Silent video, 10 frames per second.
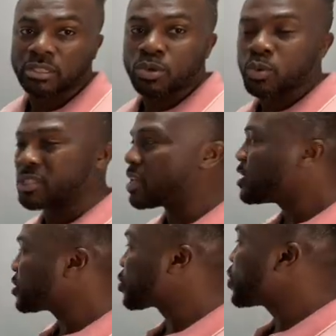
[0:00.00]
So
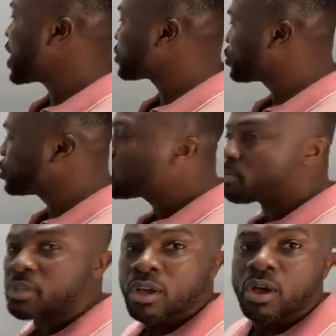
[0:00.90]
we
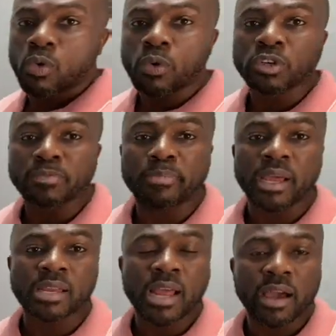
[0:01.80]
assumed what was
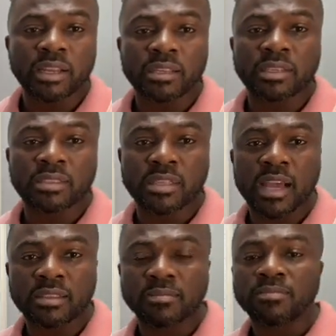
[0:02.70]
paid down in his
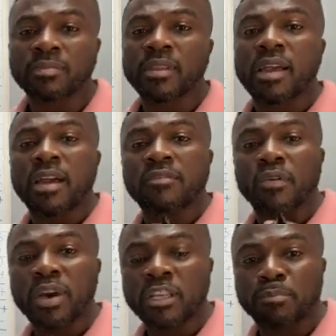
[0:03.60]
debt
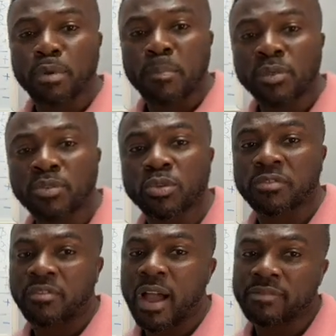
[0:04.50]
for each property was
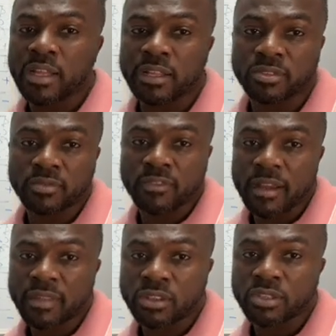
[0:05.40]

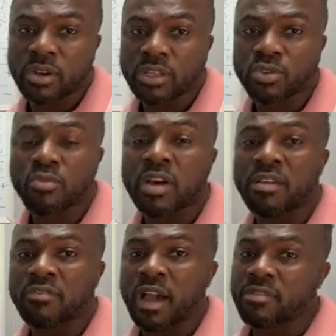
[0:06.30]
$5,000 over a
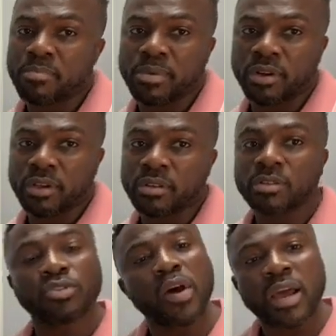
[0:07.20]
5-year period.
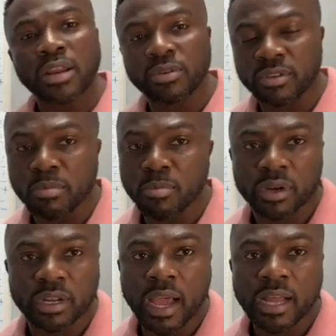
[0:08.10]
You and I know it's going to be more
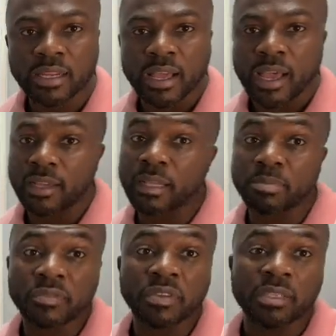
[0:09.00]
than that, except
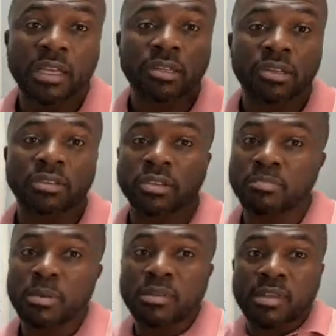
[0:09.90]
if his interest rate is
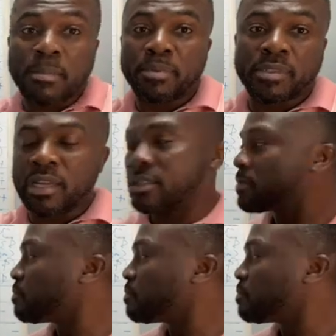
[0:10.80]
maybe 10%.